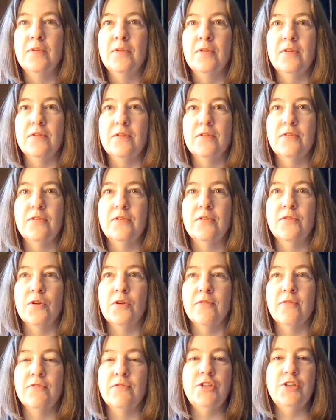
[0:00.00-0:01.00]

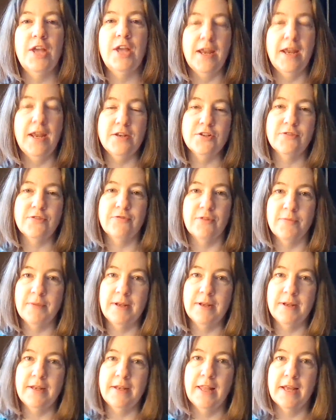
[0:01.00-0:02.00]
sort of change from
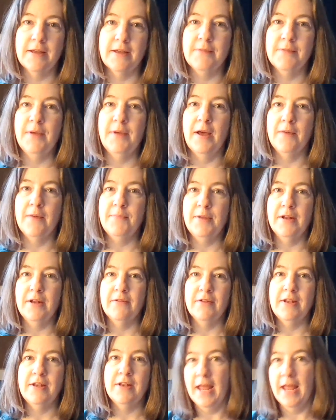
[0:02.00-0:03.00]
a bit
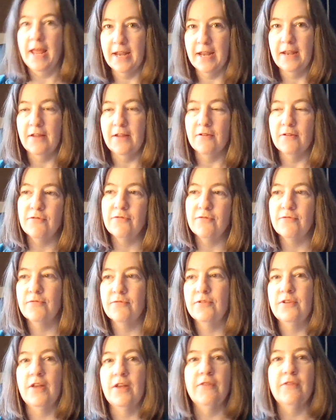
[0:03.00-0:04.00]
of a negative
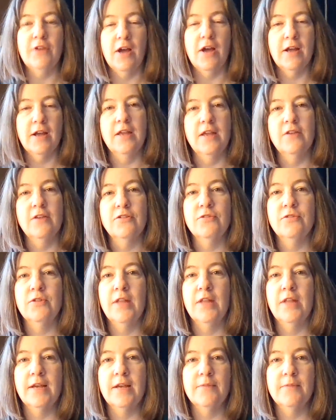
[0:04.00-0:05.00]
self-talking to
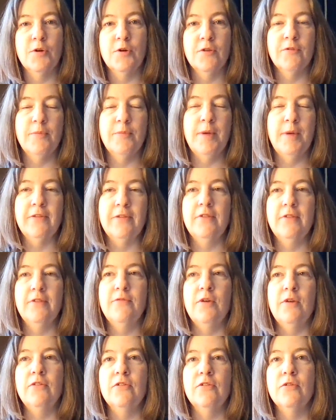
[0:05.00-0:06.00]
like more of a positive
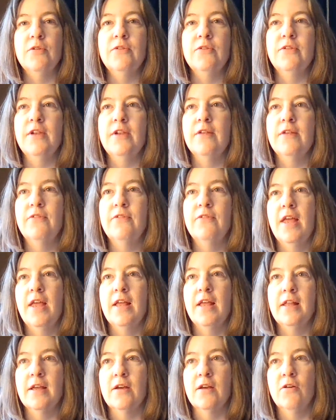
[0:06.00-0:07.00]
one. So instead of
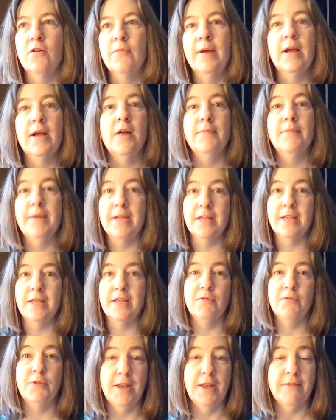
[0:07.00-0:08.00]
saying like, oh my God, my
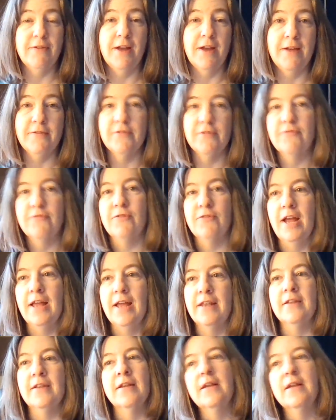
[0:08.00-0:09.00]
kid will never have a
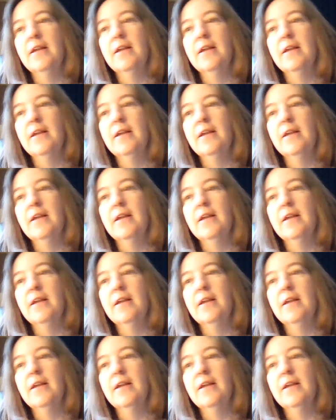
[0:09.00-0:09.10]
friend,